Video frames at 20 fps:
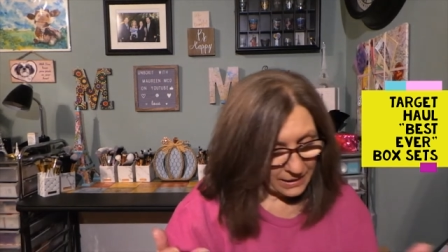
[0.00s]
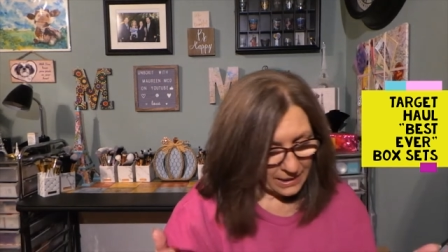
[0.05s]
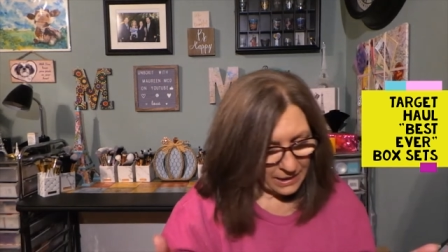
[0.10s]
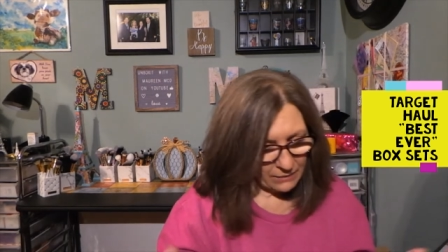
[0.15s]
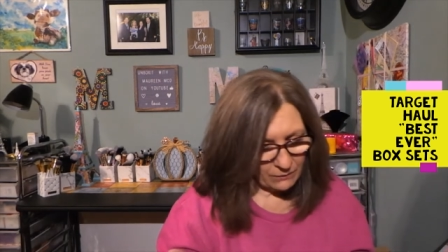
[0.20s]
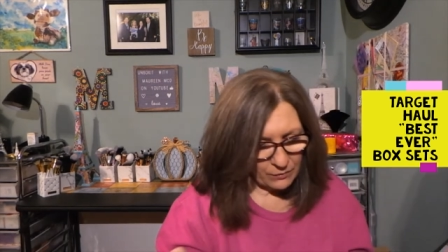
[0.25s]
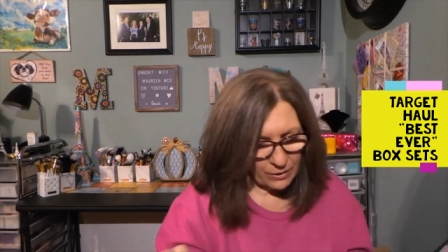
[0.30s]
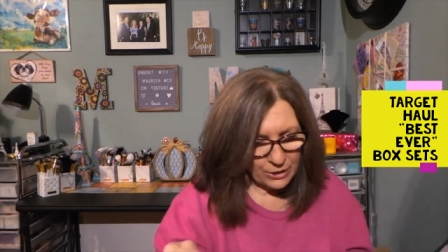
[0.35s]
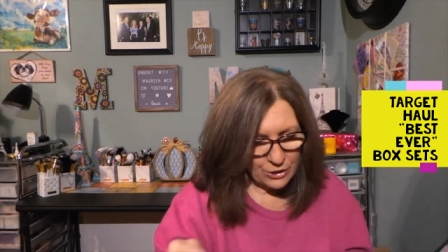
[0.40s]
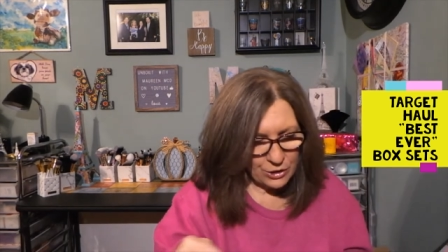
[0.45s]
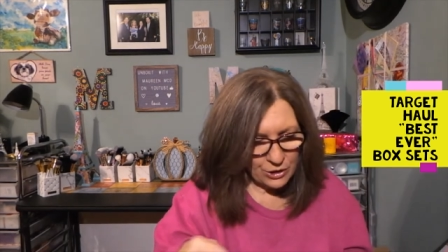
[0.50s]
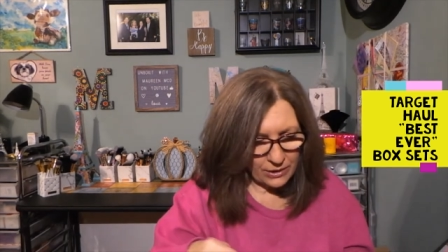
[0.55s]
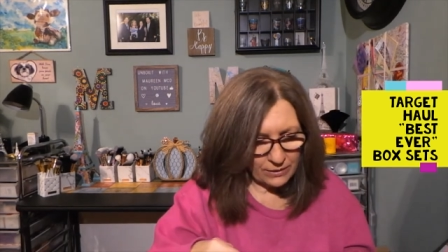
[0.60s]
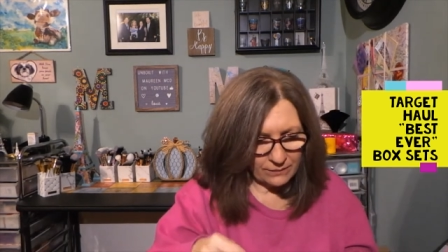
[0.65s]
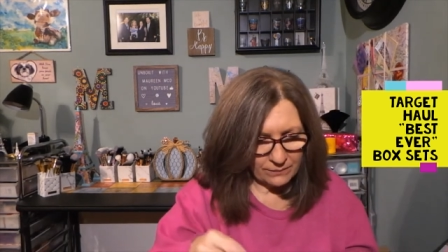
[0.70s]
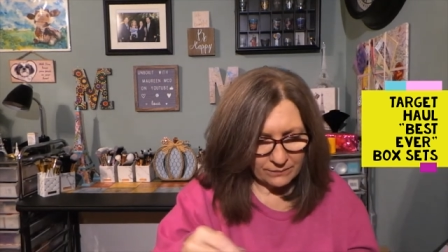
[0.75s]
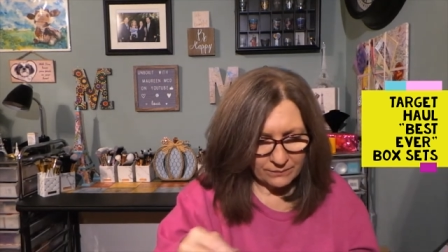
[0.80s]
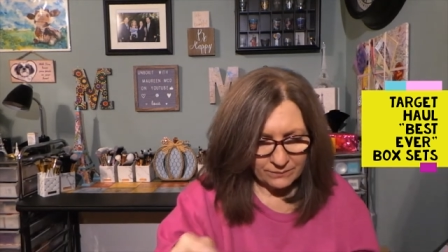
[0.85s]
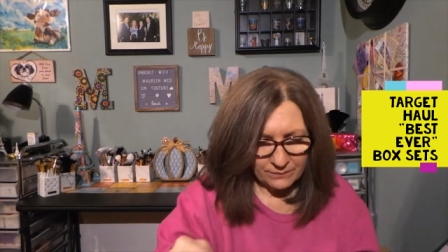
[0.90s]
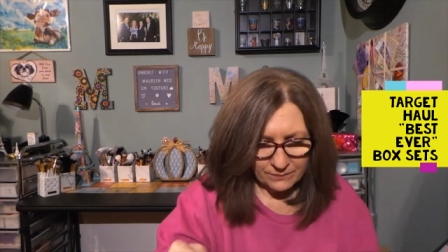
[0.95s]
Can't reach
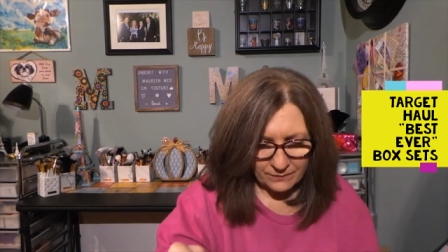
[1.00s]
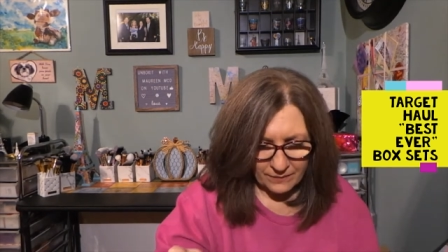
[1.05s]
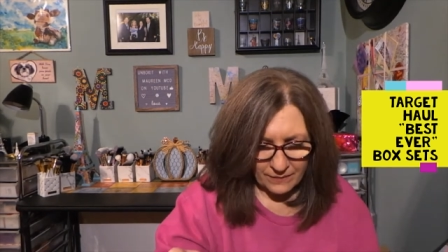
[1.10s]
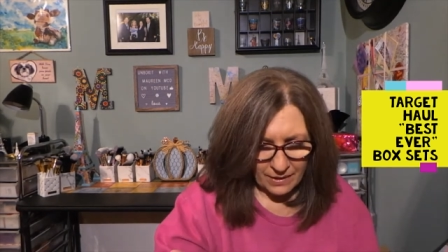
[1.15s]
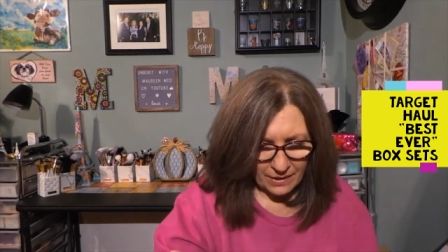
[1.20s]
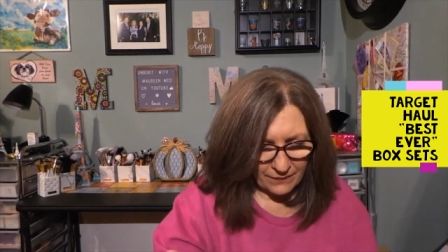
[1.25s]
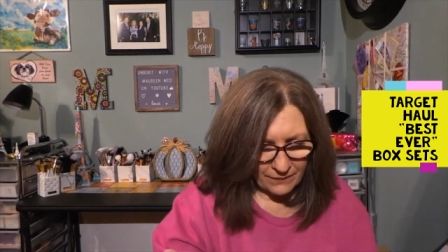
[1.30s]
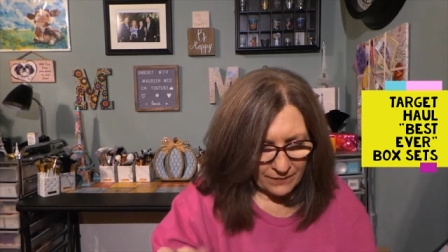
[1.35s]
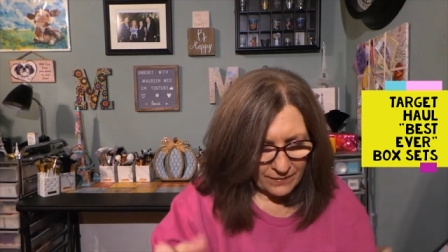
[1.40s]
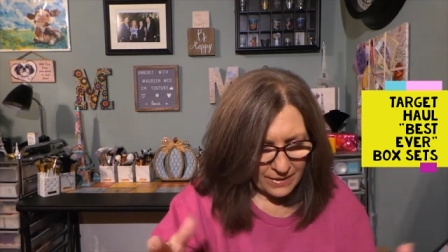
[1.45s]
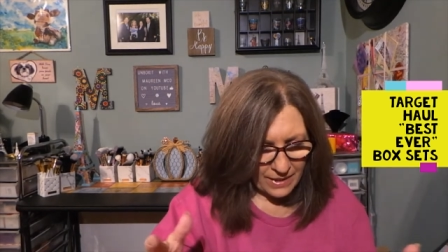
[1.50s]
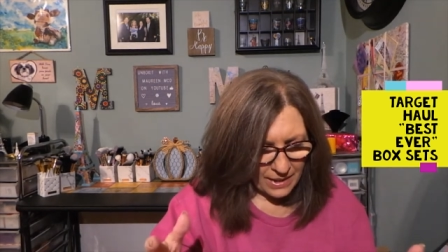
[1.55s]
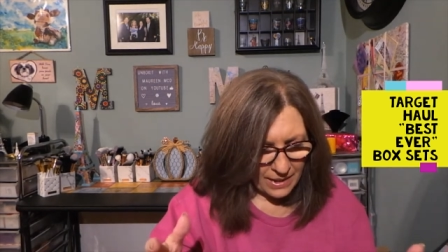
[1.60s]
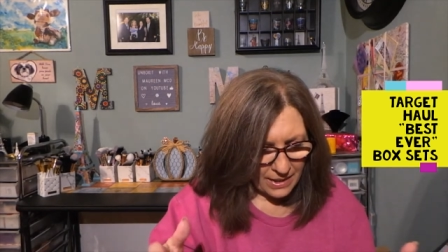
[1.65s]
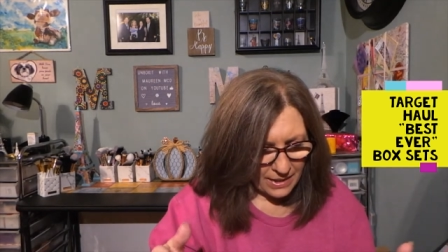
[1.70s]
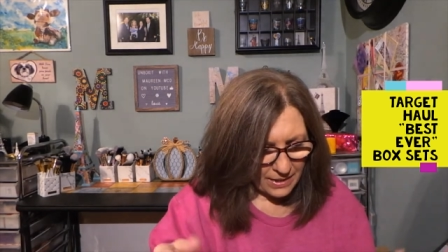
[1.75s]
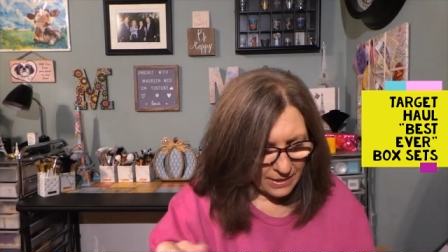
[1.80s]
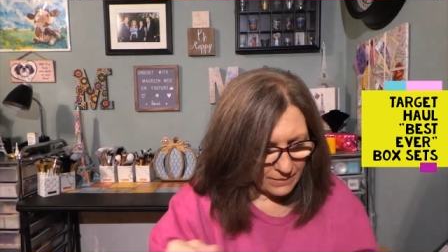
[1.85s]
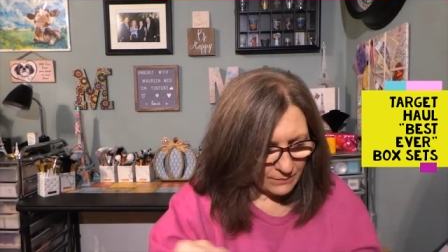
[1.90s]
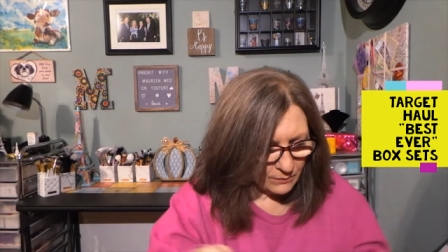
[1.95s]
it. And
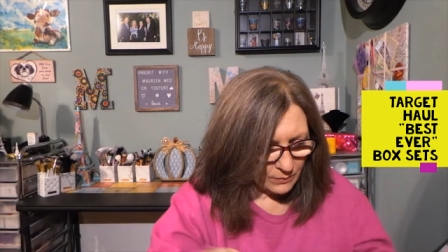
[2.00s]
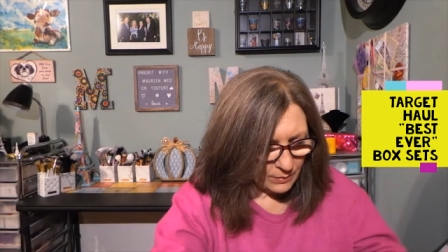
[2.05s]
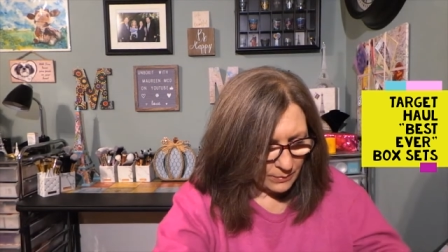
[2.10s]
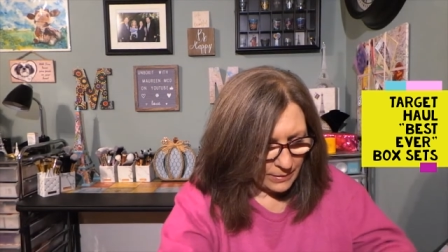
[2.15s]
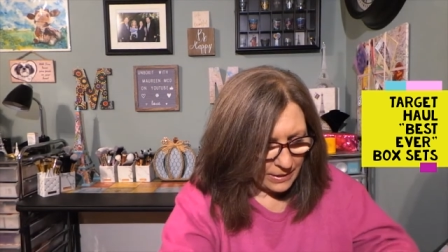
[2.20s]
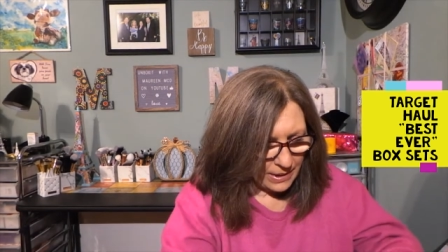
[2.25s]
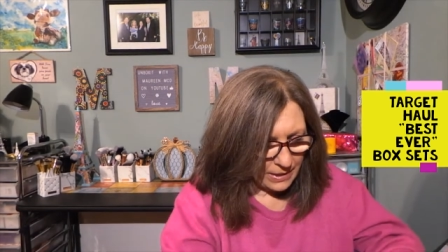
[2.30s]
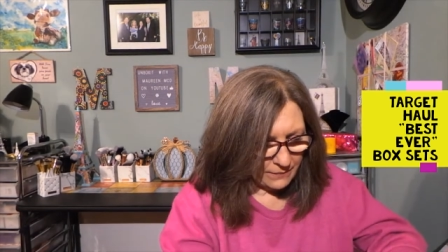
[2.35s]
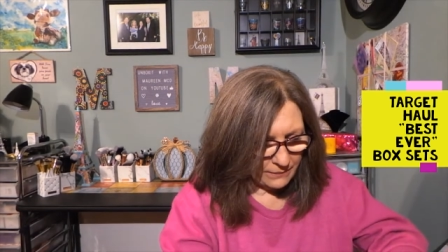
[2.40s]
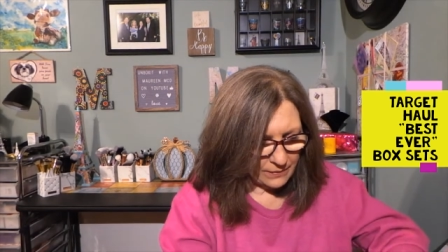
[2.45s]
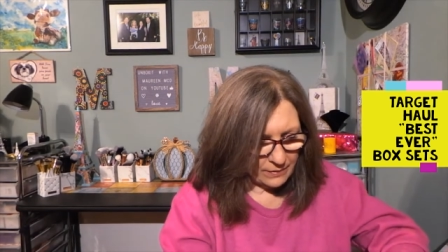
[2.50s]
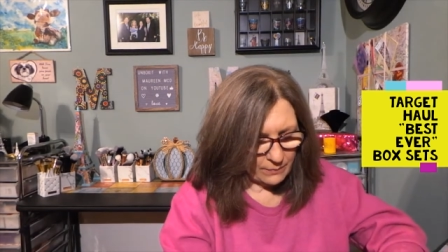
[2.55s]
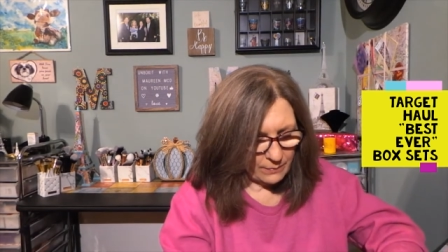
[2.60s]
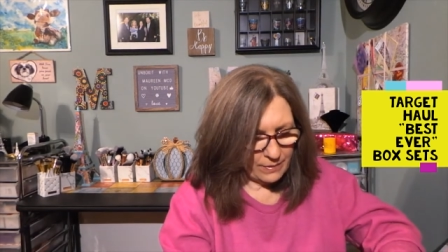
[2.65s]
then, what do we have here?